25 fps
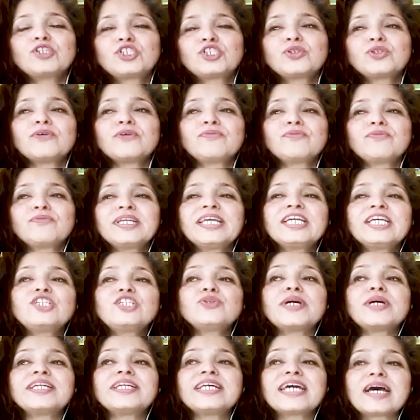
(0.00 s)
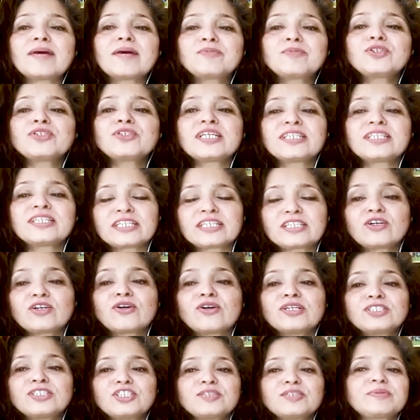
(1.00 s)
We need to adapt to the
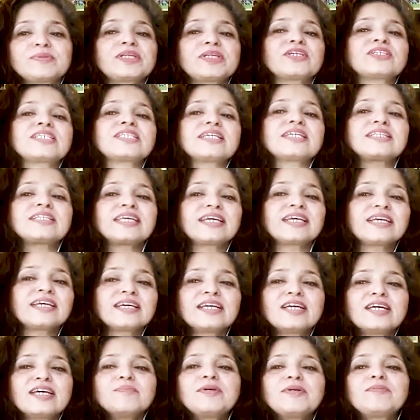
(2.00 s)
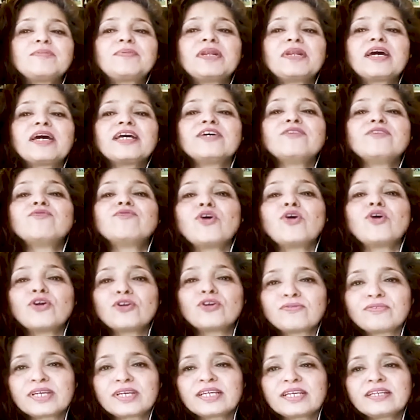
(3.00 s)
technology, because I think people are
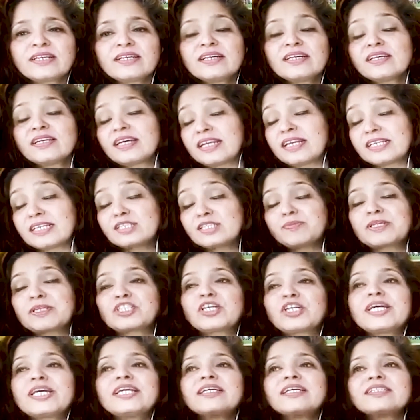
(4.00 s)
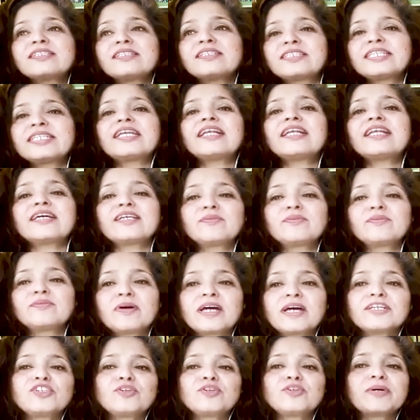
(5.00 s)
evolving, and especially in a city like
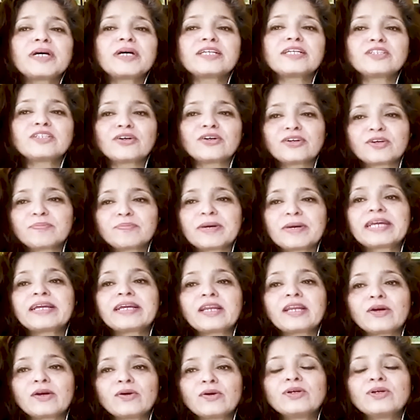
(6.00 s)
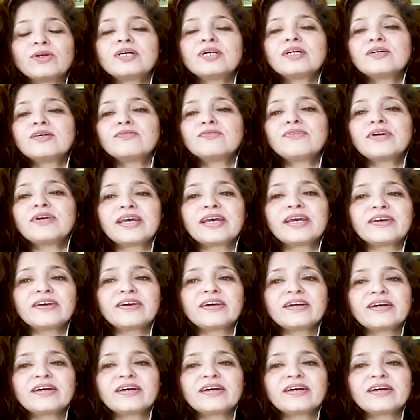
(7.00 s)
Hyderabad or a Bangalore, where